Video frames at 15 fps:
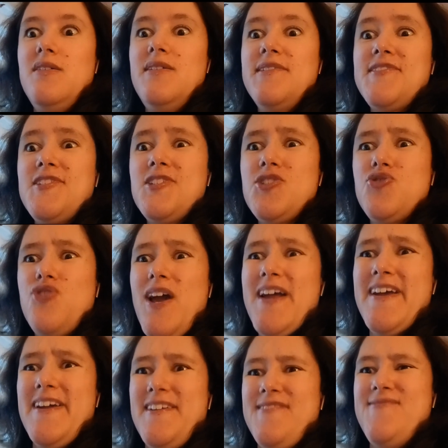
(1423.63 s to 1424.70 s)
It's just
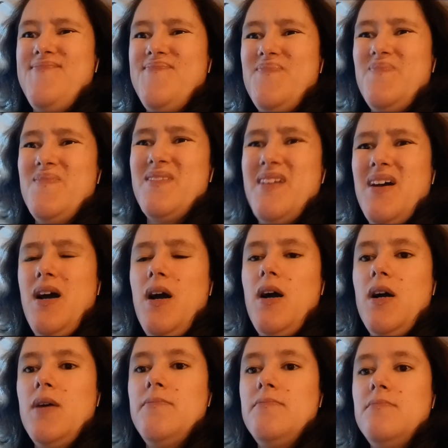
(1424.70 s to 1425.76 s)
dragging.
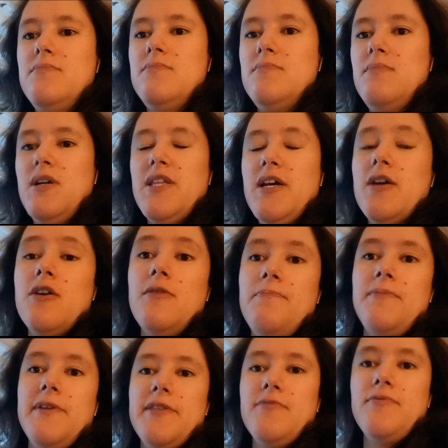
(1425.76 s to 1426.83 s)
And that could
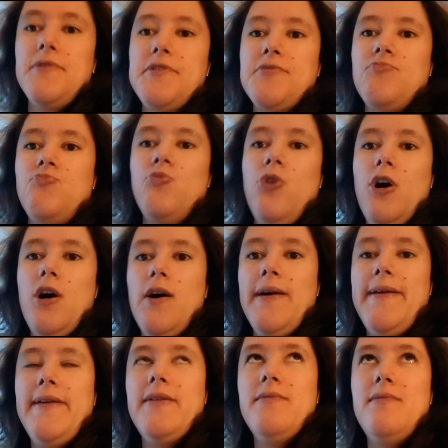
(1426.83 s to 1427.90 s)
be the reason
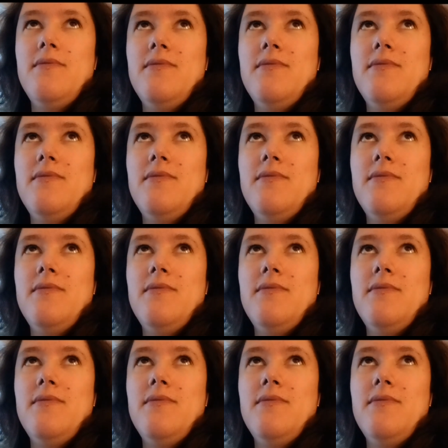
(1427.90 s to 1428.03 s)
why